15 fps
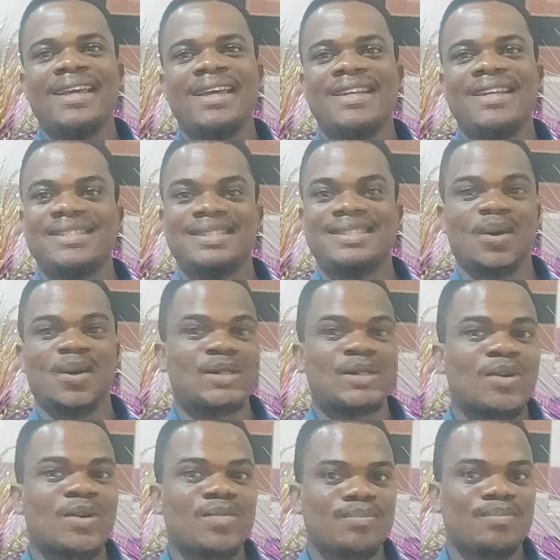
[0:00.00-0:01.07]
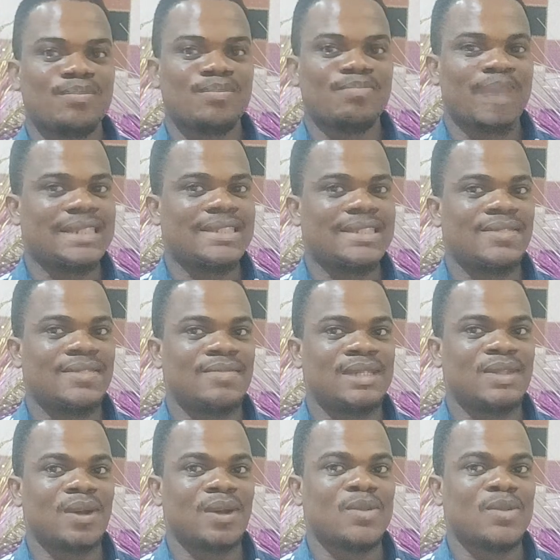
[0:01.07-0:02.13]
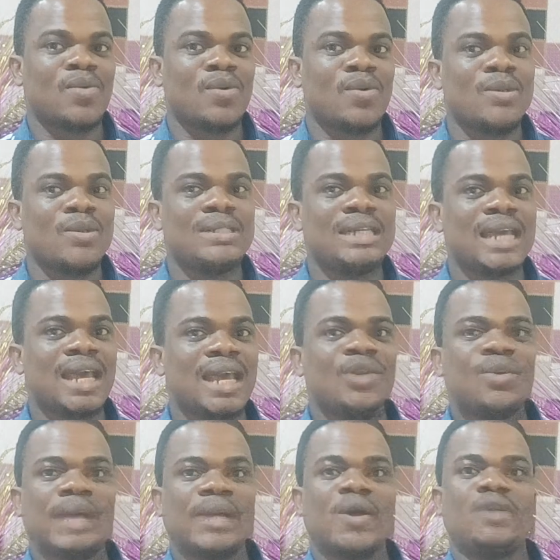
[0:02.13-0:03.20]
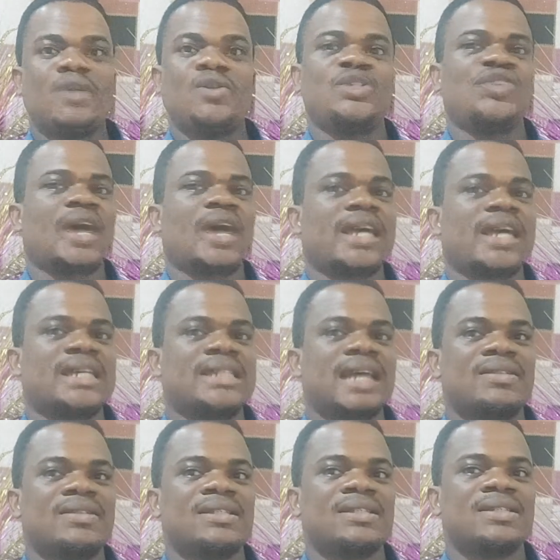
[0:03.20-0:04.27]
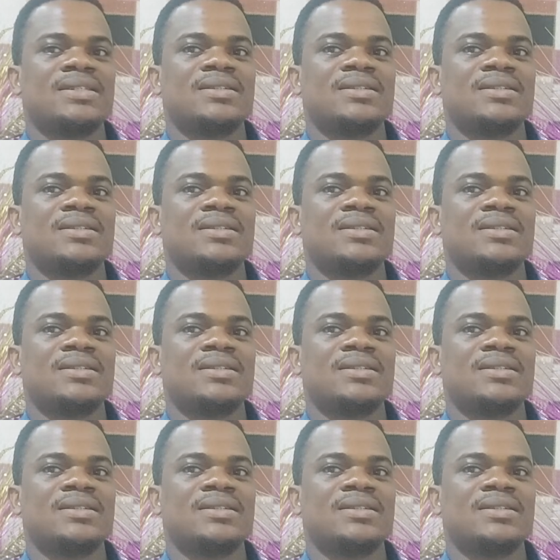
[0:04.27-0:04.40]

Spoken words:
it's also good. You can also try it out.